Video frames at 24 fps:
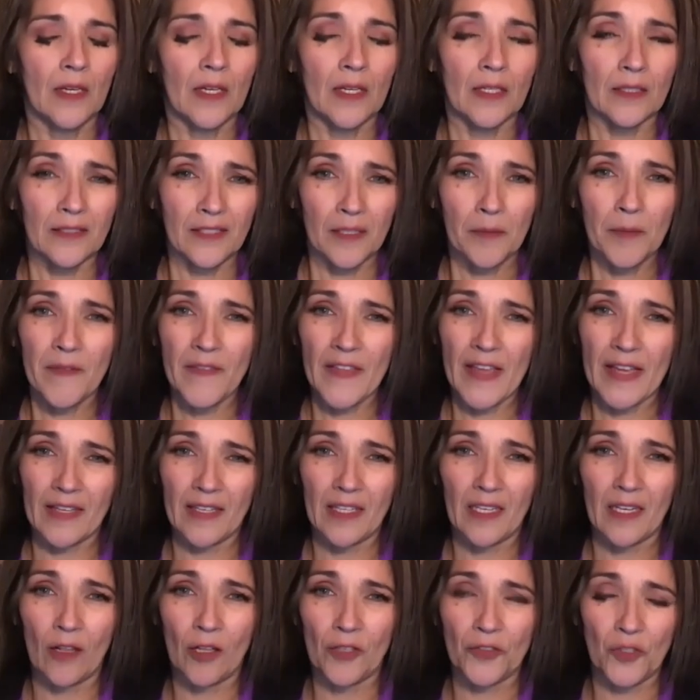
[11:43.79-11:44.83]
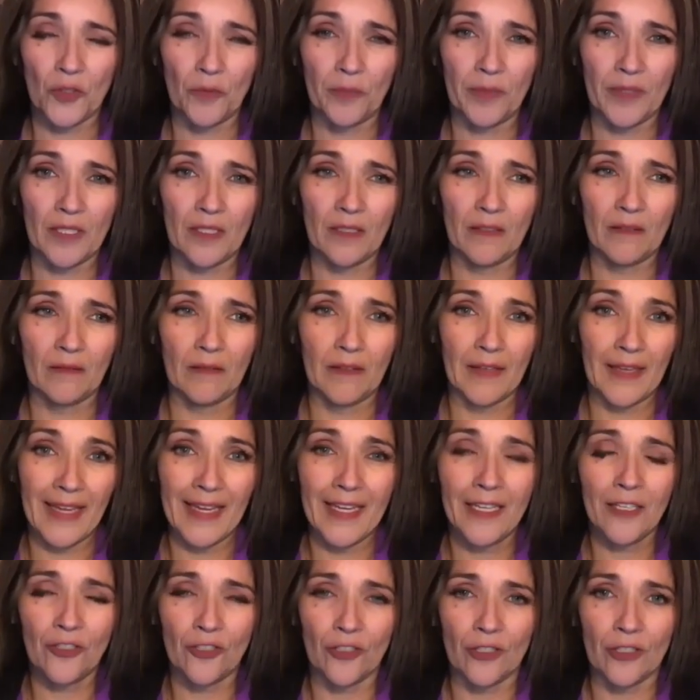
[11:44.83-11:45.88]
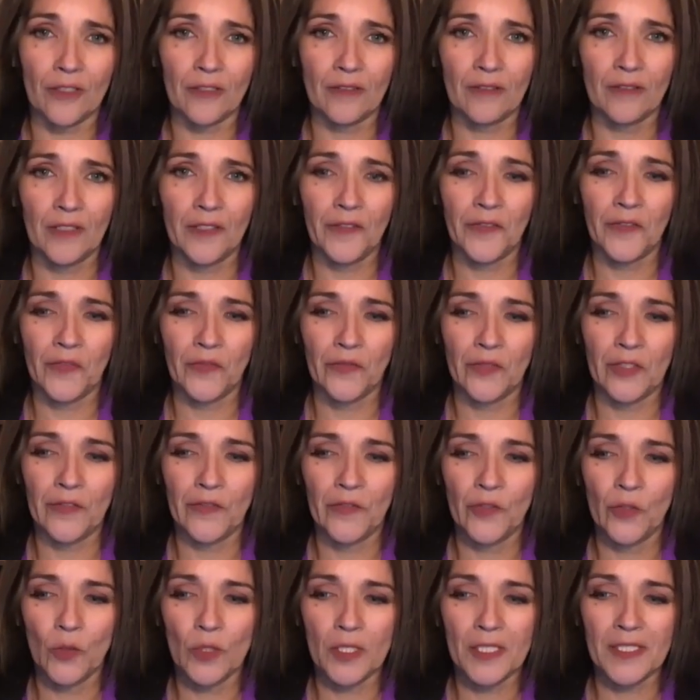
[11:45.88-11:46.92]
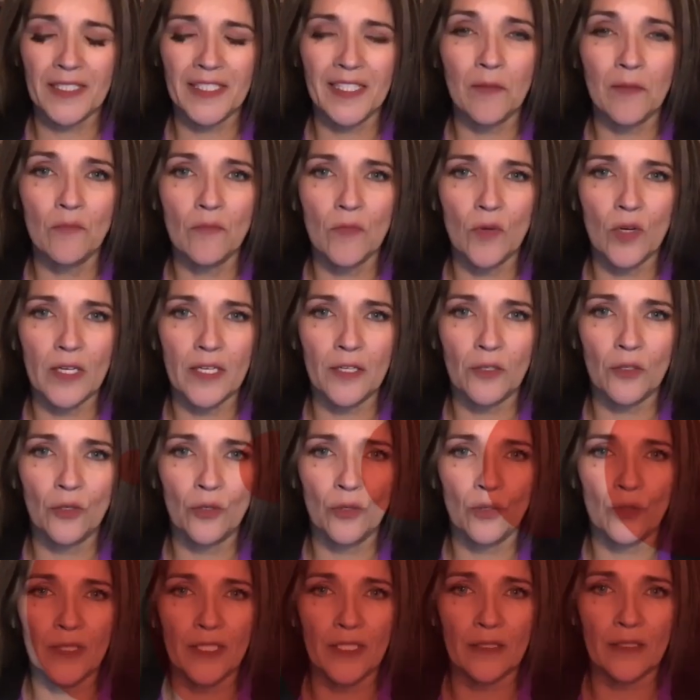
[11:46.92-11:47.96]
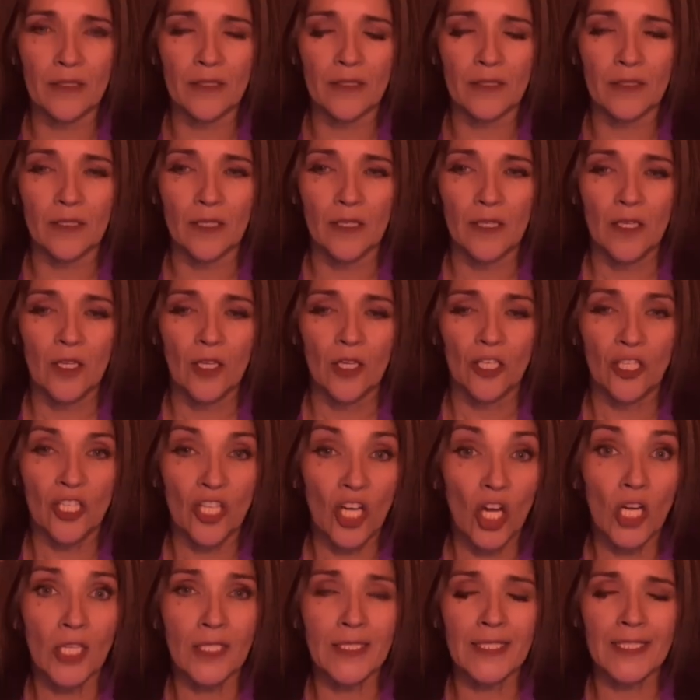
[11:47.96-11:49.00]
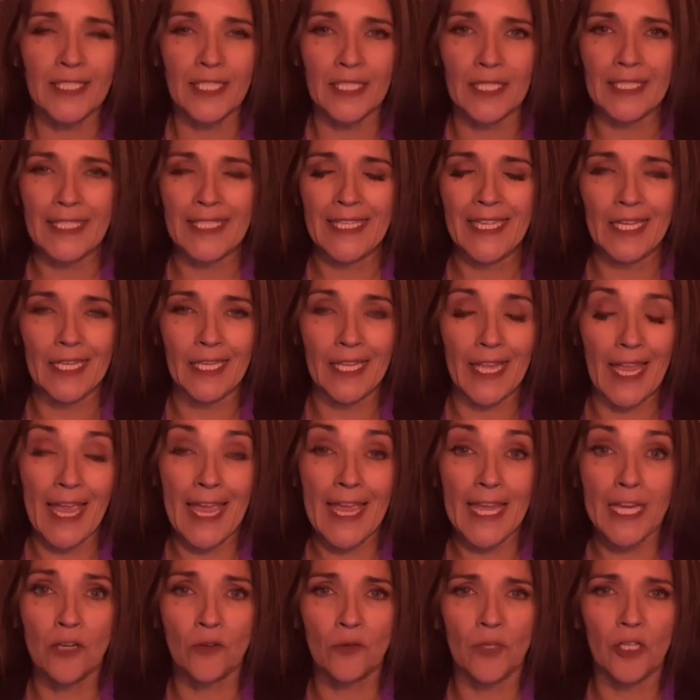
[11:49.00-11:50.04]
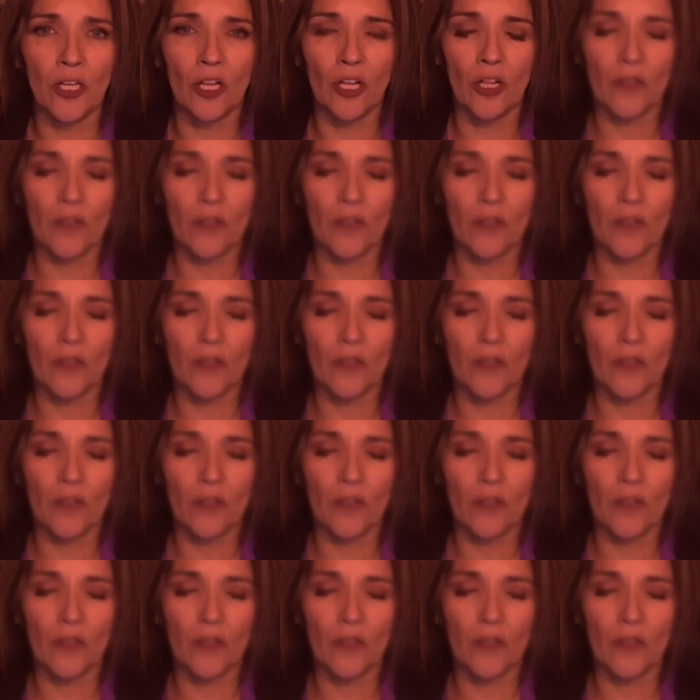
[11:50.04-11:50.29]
Some of that can also be anger. If if you're someone who is constantly getting angry all